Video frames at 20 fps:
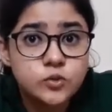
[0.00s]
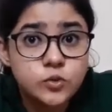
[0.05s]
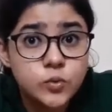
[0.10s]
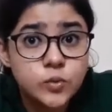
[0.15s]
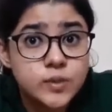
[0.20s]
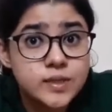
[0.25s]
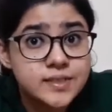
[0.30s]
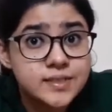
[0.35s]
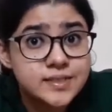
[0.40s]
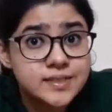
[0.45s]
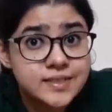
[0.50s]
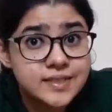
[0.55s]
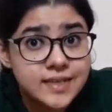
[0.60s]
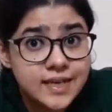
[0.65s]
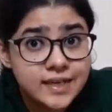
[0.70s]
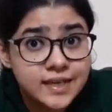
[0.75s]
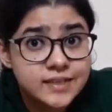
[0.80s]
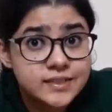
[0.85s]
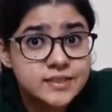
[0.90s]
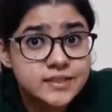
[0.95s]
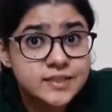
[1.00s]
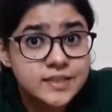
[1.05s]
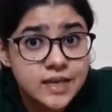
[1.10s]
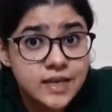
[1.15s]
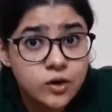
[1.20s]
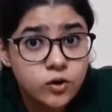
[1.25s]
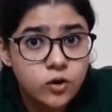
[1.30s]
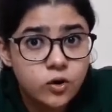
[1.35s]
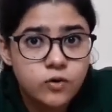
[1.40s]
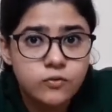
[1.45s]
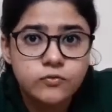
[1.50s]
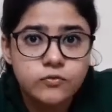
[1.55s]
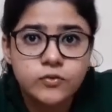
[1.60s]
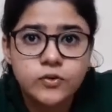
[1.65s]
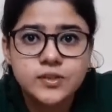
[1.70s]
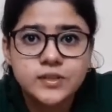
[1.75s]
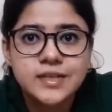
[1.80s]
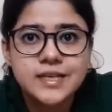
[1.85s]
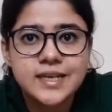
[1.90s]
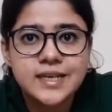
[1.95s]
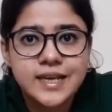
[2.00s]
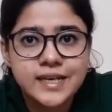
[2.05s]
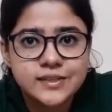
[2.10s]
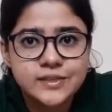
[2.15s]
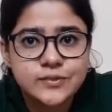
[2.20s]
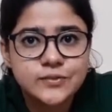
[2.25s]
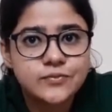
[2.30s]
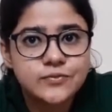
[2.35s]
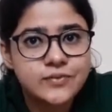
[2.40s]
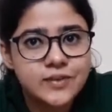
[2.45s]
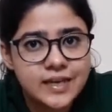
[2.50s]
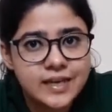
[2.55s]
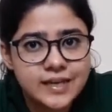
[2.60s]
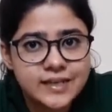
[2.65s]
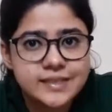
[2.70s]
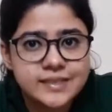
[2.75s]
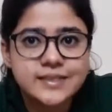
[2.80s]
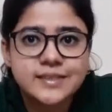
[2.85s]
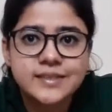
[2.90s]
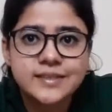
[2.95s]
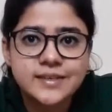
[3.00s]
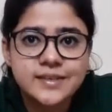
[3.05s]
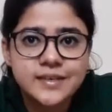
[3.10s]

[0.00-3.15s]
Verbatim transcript: to its next takeoff for the next flight.